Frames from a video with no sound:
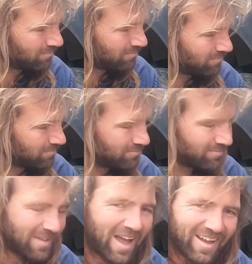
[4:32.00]

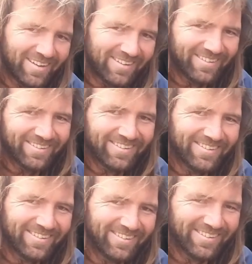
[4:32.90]
Nobody speaks.